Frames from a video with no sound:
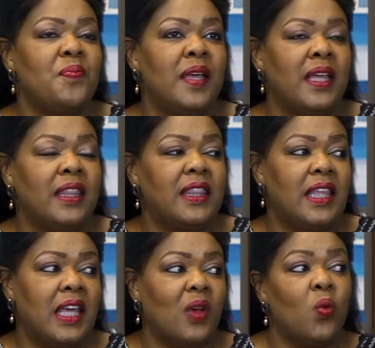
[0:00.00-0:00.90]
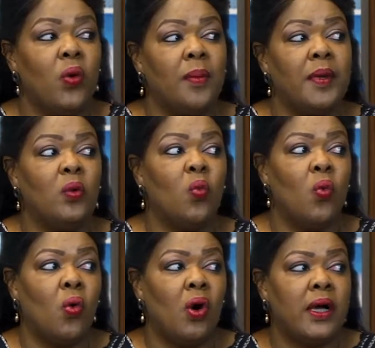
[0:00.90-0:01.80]
men think
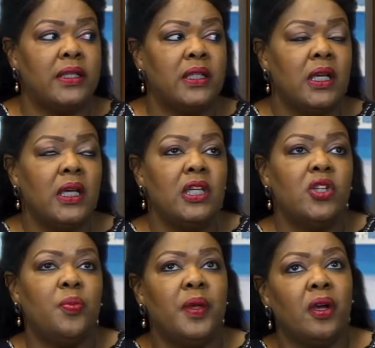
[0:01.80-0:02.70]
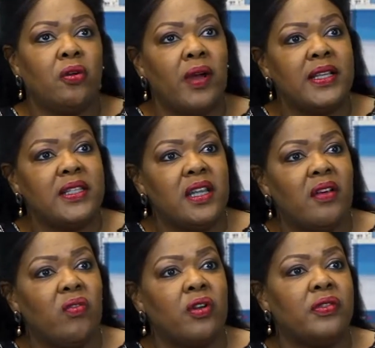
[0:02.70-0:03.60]
women want to be
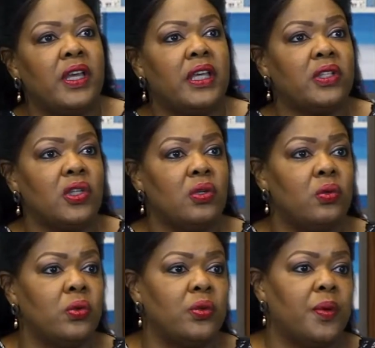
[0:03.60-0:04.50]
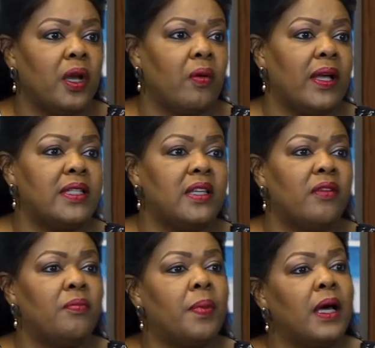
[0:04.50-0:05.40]
aggressive or think it's cool to be
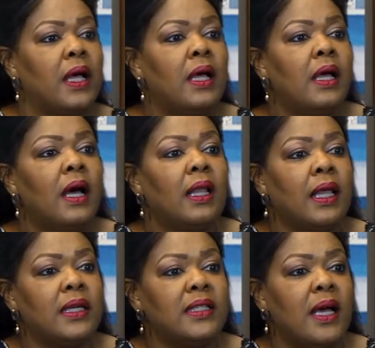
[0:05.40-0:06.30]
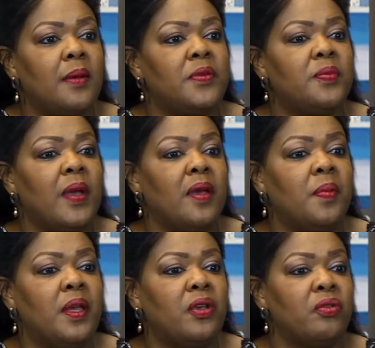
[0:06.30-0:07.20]
aggressive, but a lot of times
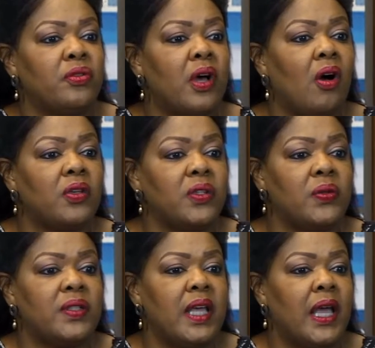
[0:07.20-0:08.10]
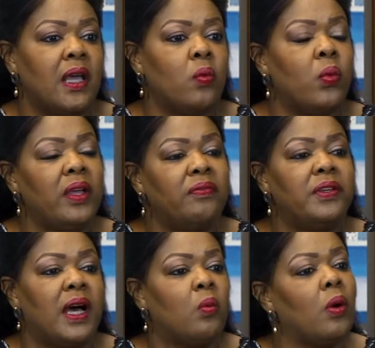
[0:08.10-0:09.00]
maybe you're also saying
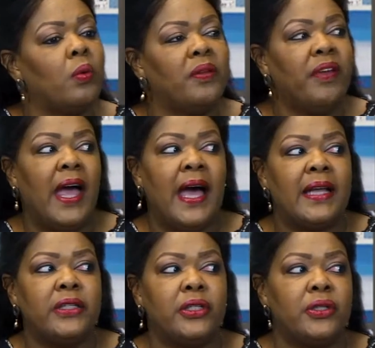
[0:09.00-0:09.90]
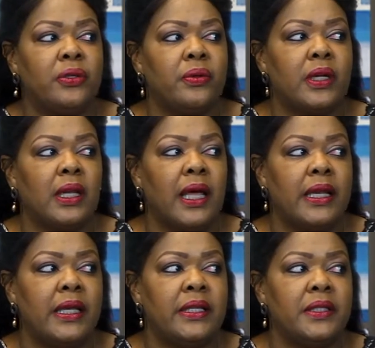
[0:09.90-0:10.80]
we've done what we've had to do in a lot of